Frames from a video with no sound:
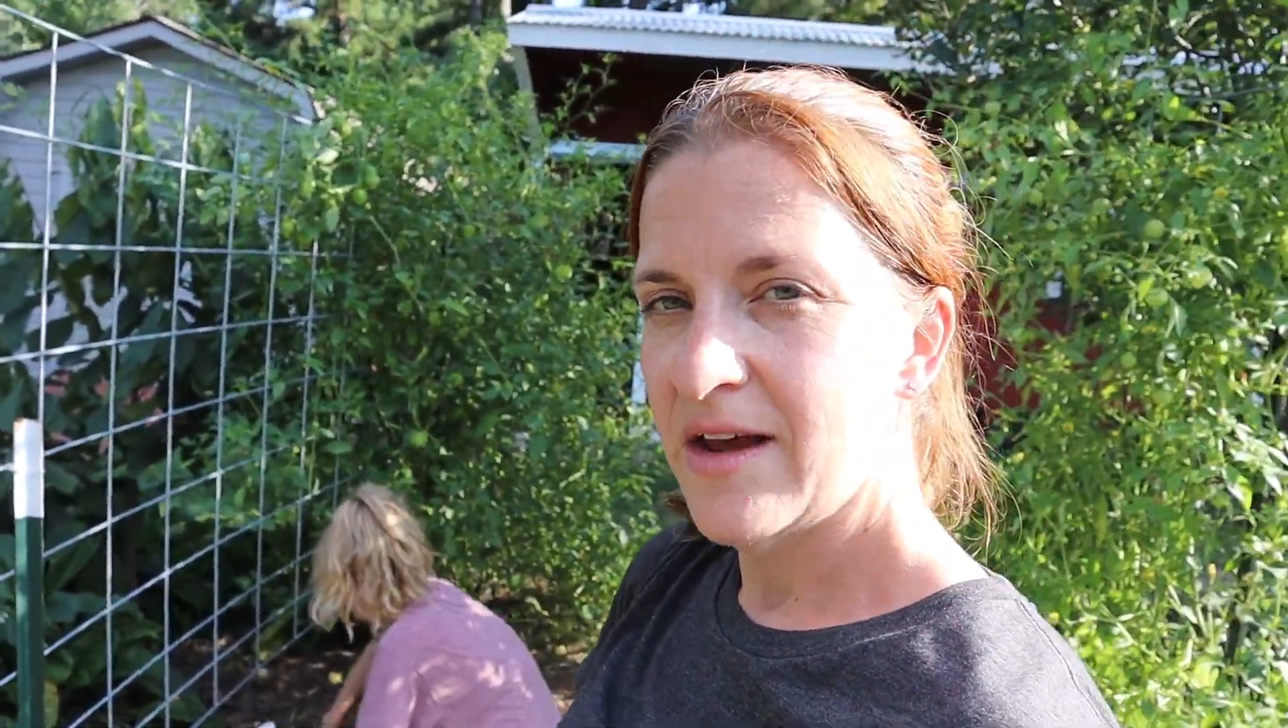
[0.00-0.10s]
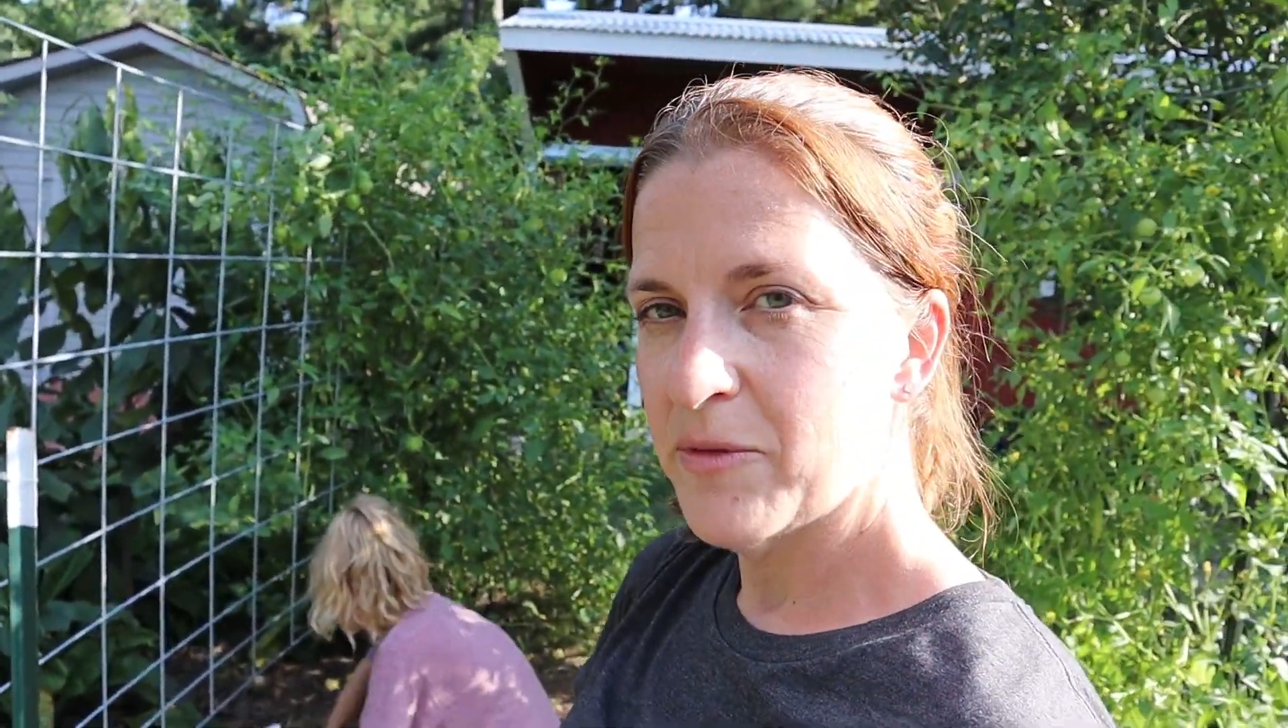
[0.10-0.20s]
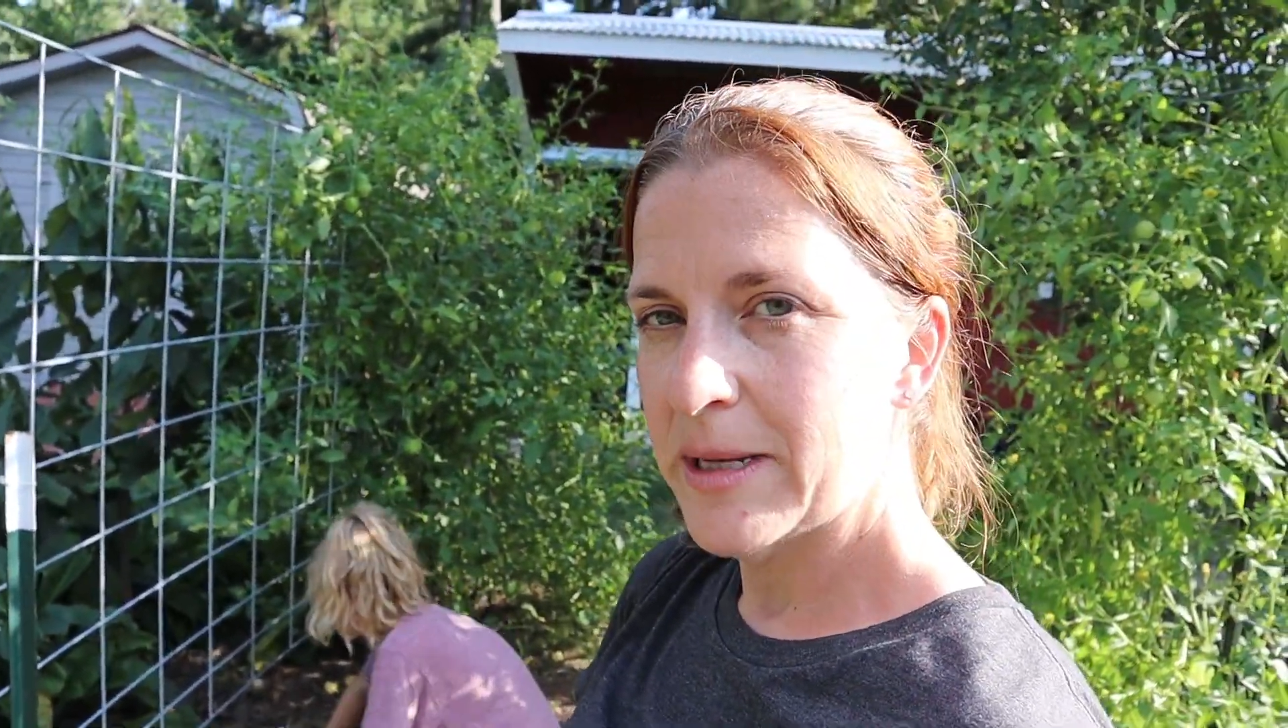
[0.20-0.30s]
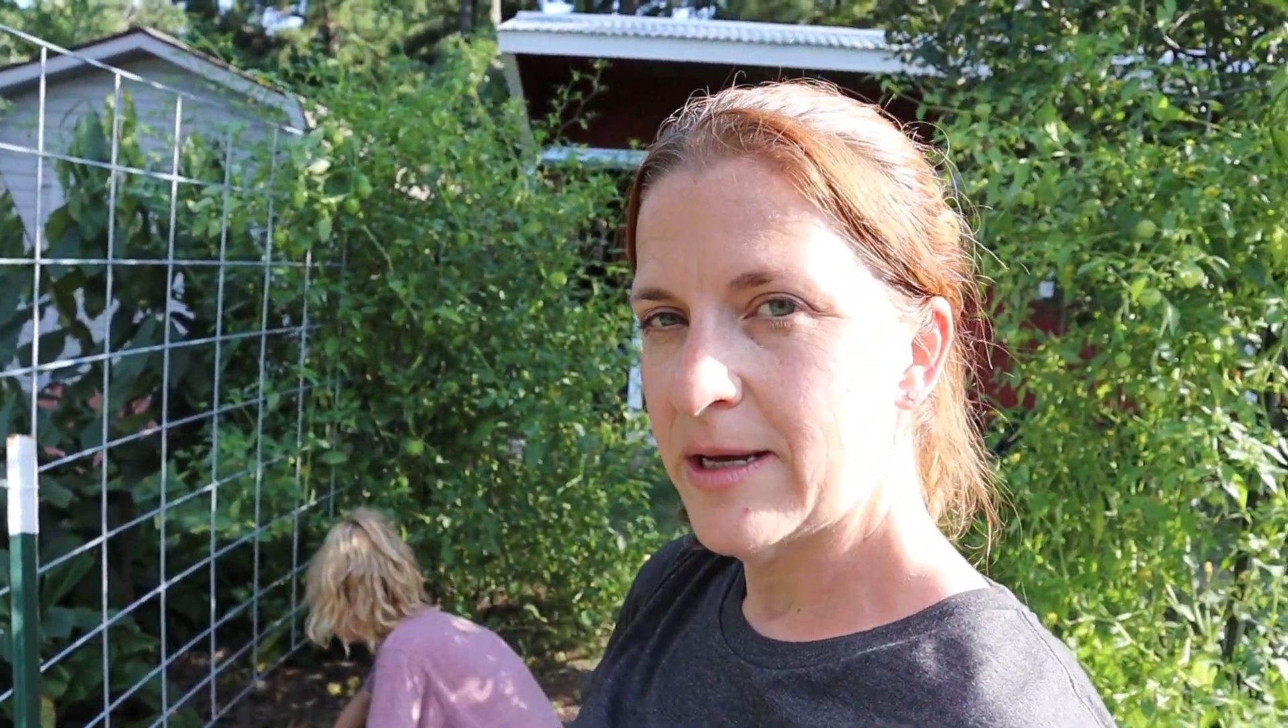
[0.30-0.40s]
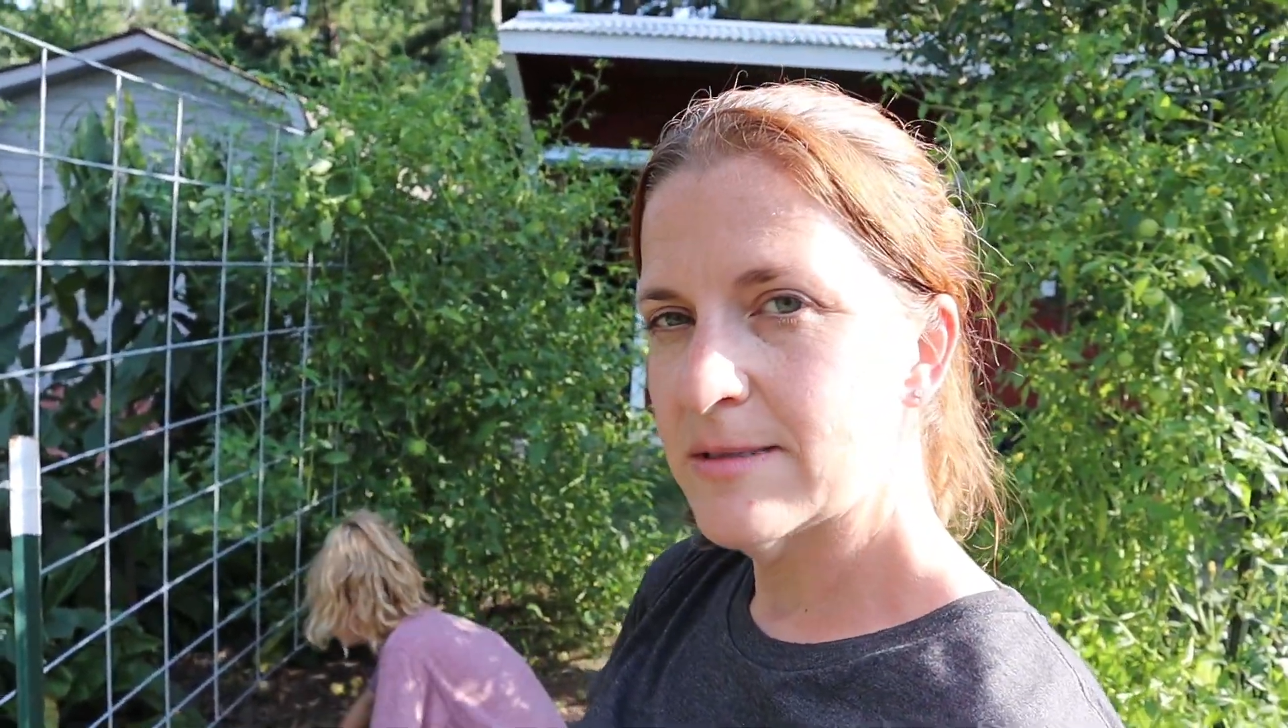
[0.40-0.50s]

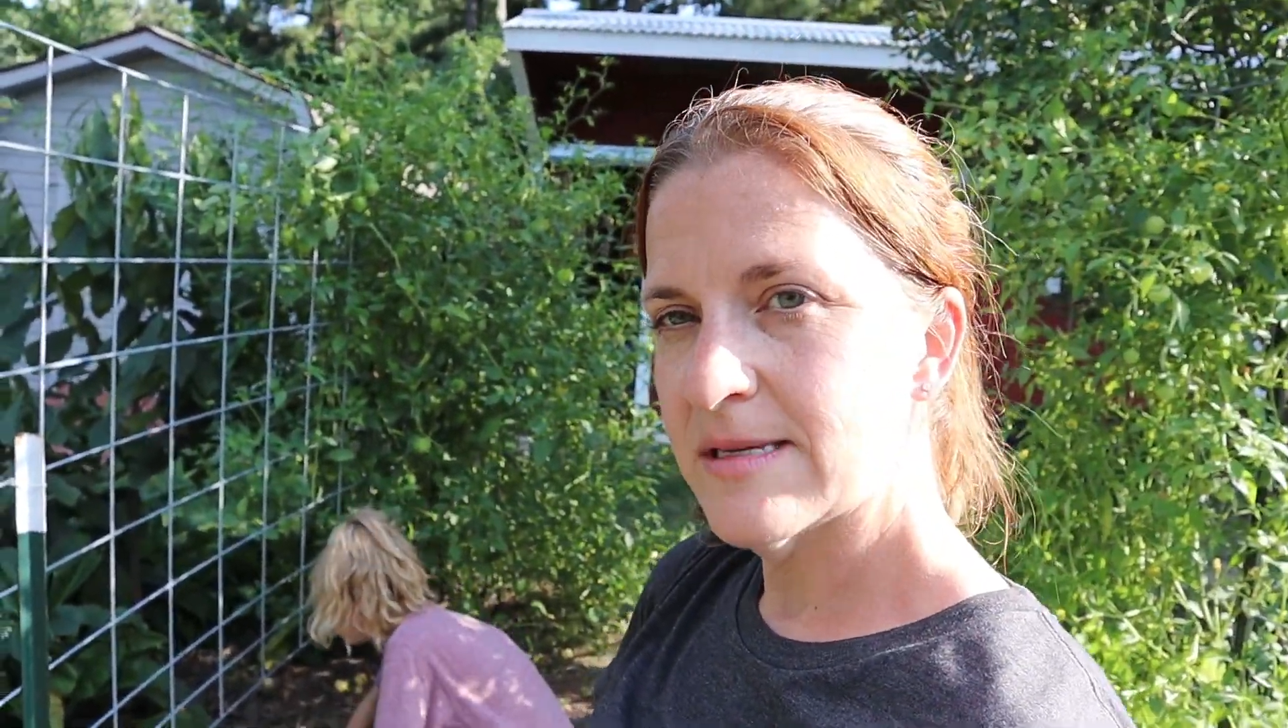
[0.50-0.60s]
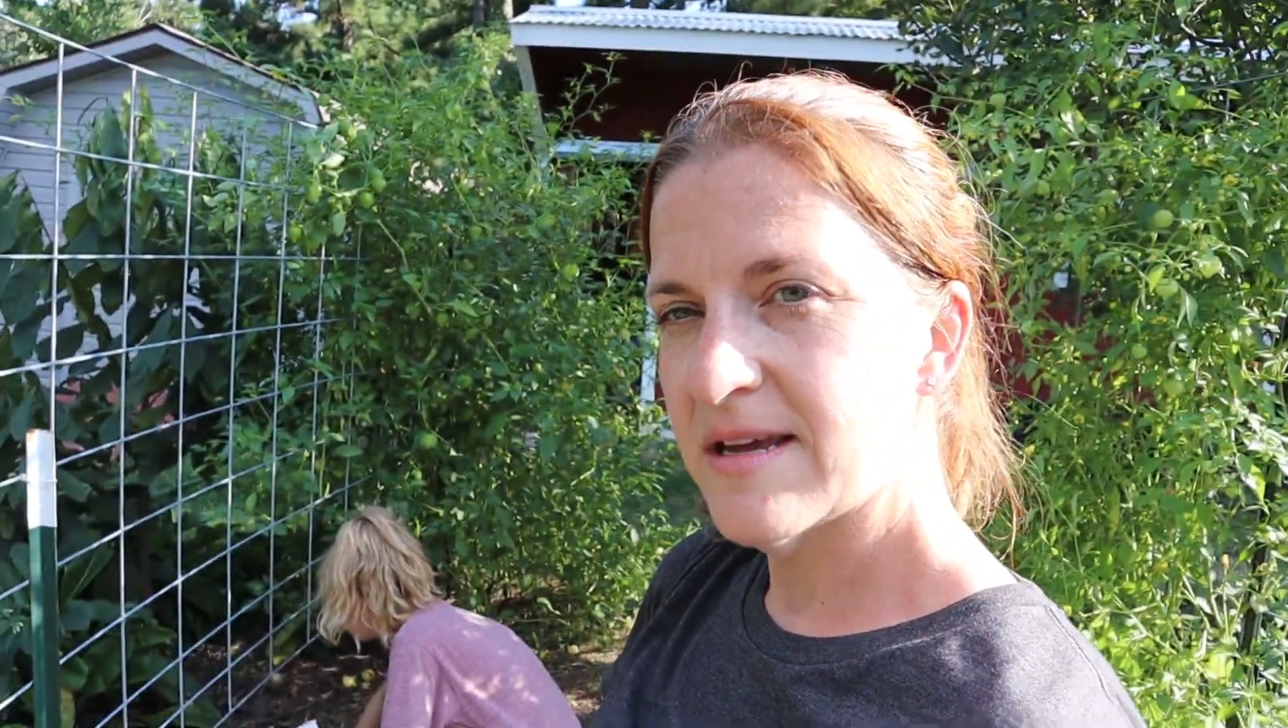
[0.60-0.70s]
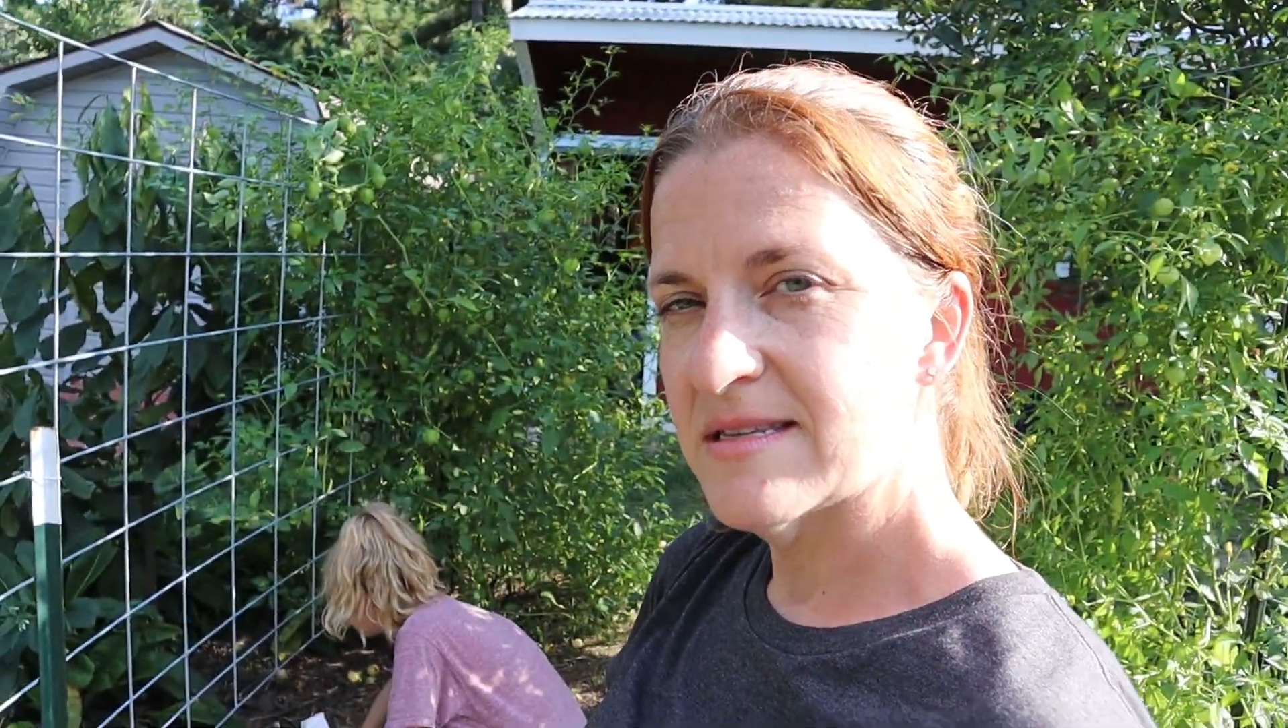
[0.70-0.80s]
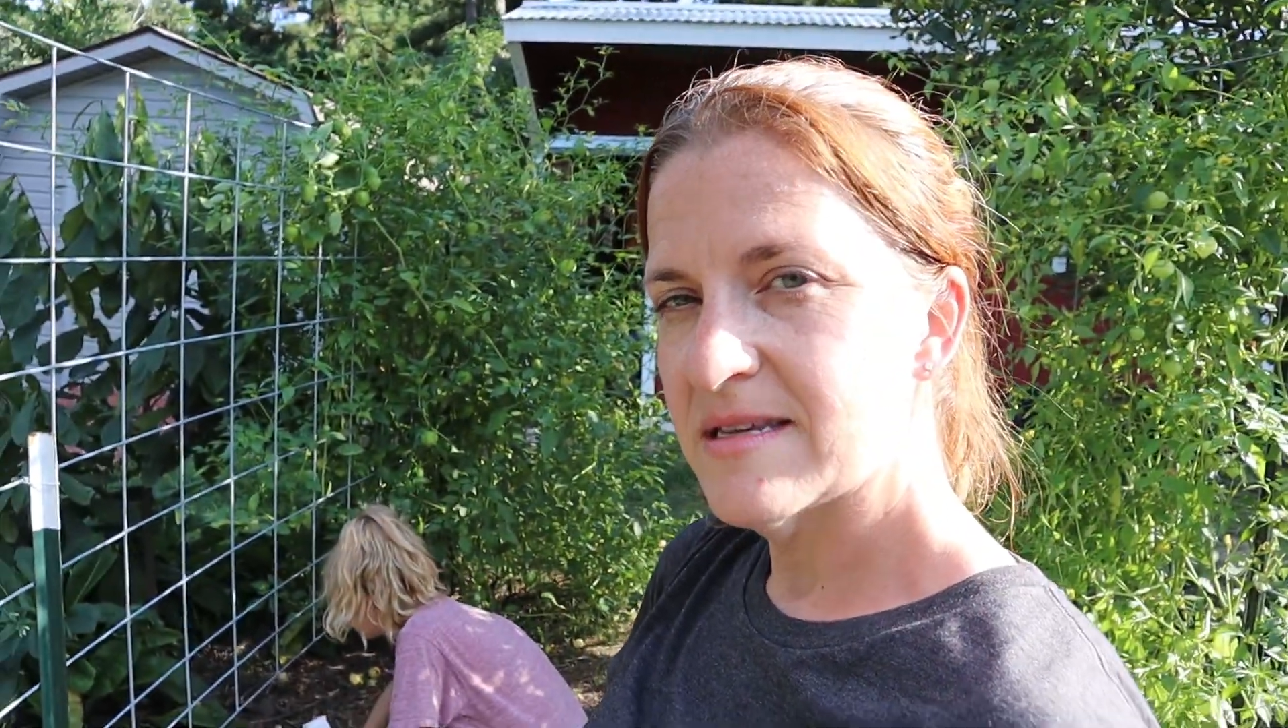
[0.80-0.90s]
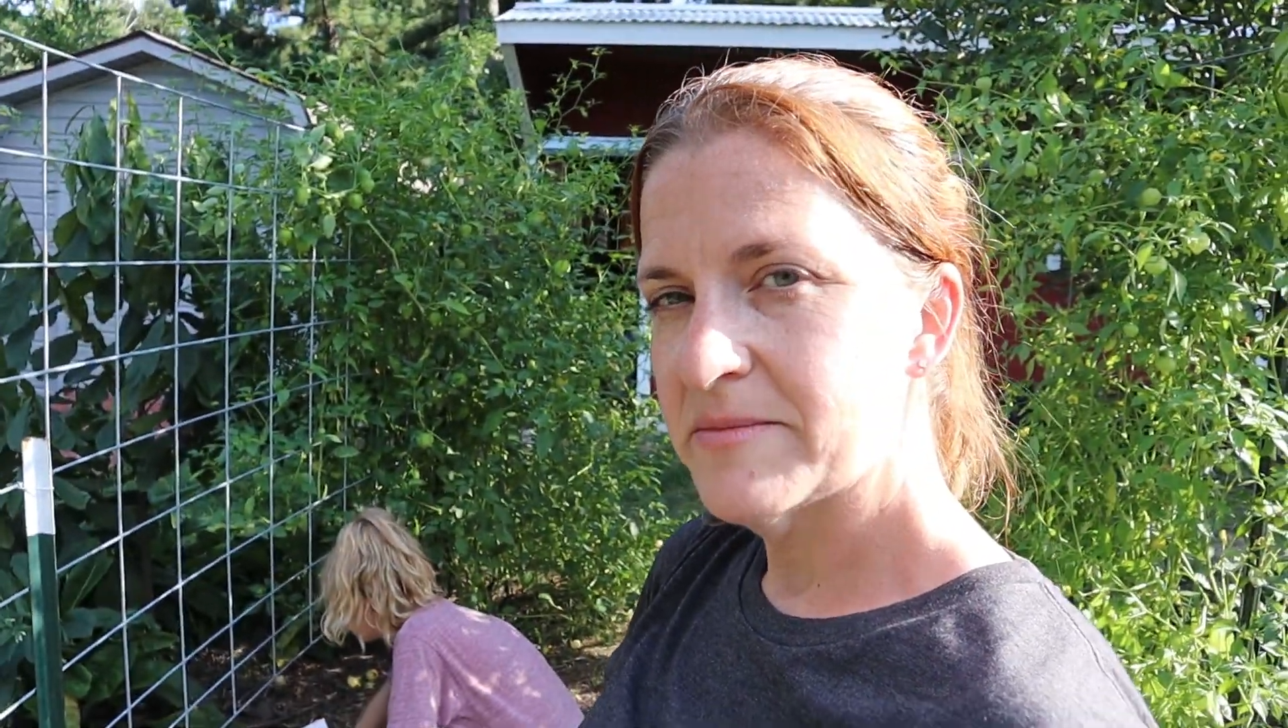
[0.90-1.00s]
everybody else
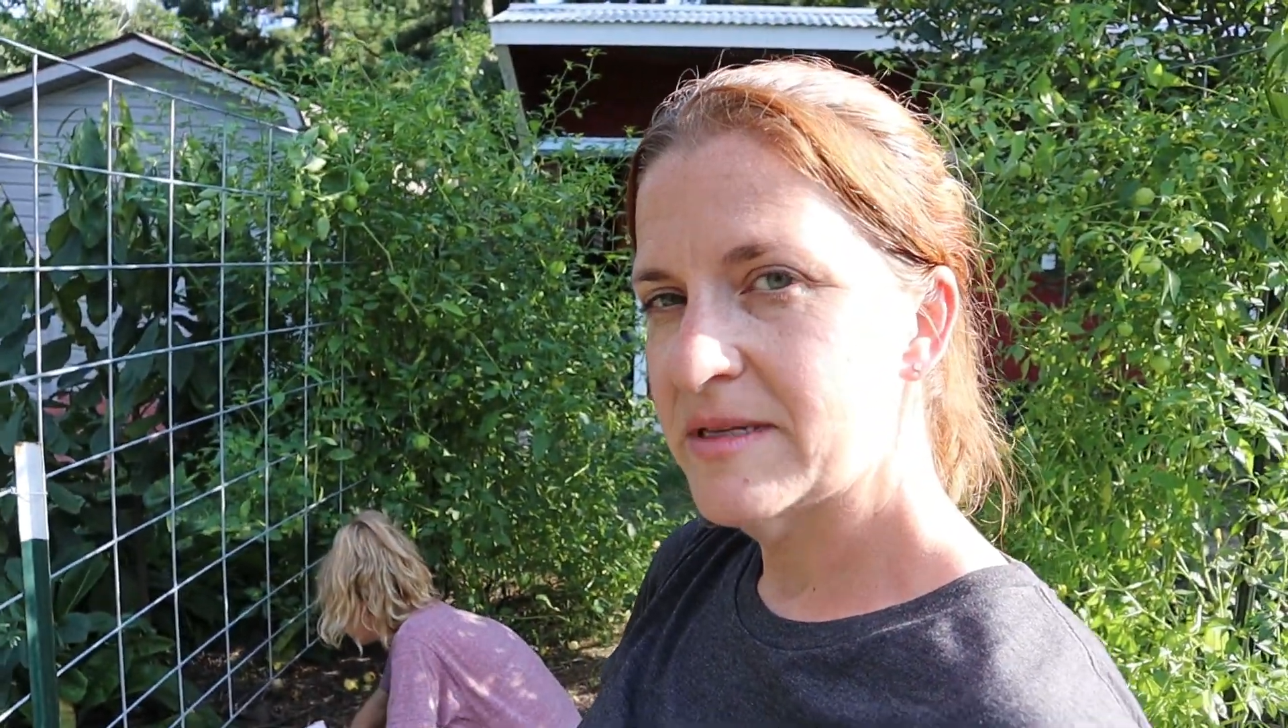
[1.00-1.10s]
likes them,